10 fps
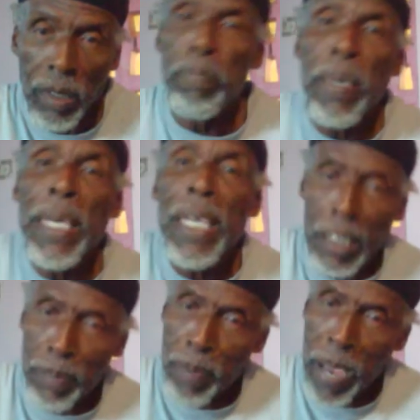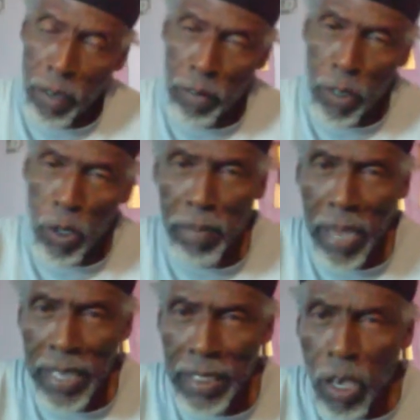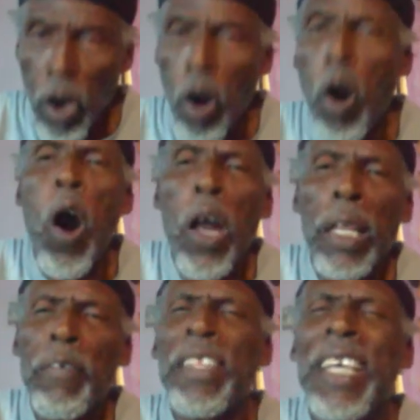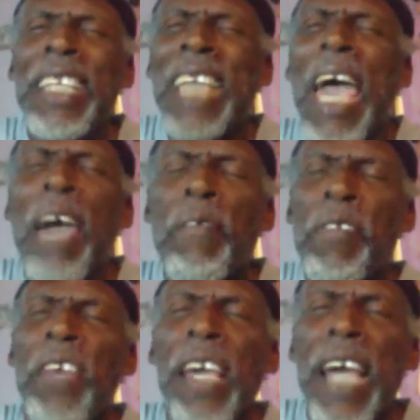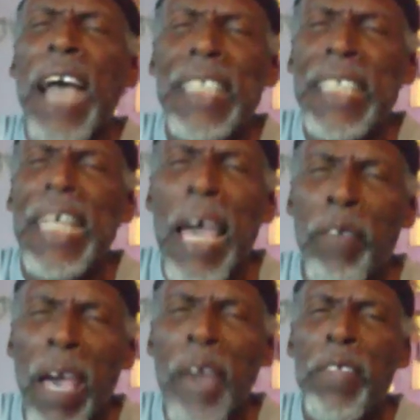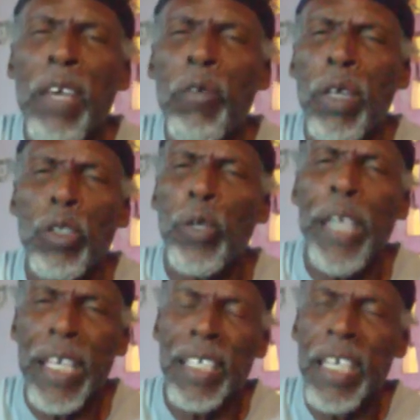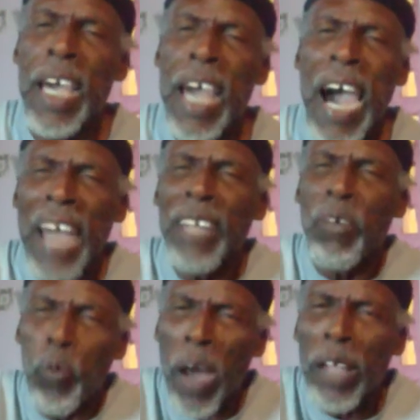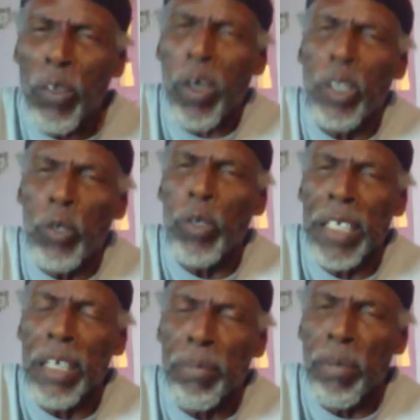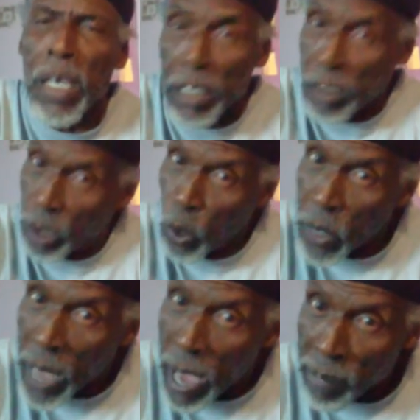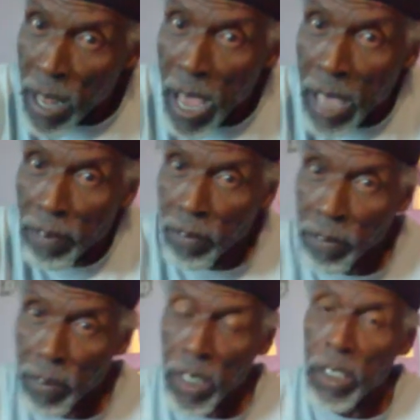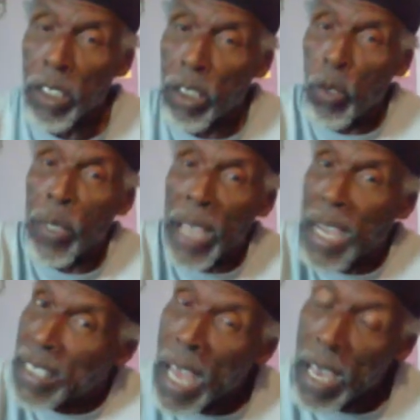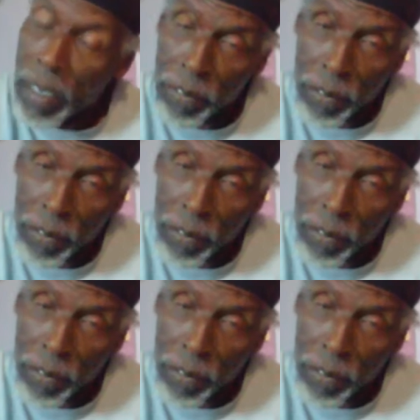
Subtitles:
The bee is part of the Almighty. All living things, everything has life. Everything was created. And what was created? The stone has life. The stone has life.